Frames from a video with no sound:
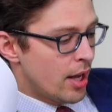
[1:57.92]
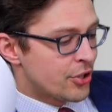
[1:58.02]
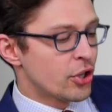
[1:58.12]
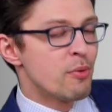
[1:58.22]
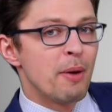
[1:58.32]

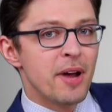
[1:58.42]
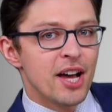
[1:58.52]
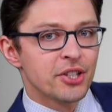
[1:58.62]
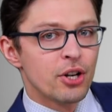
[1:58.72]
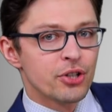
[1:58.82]
And so you might be
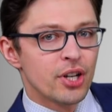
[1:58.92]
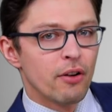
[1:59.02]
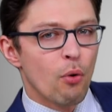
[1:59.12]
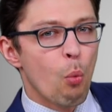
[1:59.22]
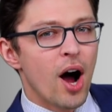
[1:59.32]
asking
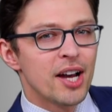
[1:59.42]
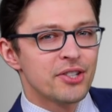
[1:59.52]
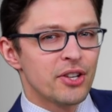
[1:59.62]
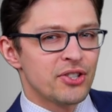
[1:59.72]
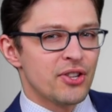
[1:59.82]
yourself, why
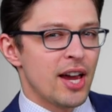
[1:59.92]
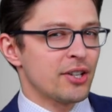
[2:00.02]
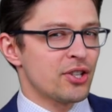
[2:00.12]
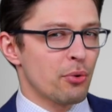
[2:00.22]
is this text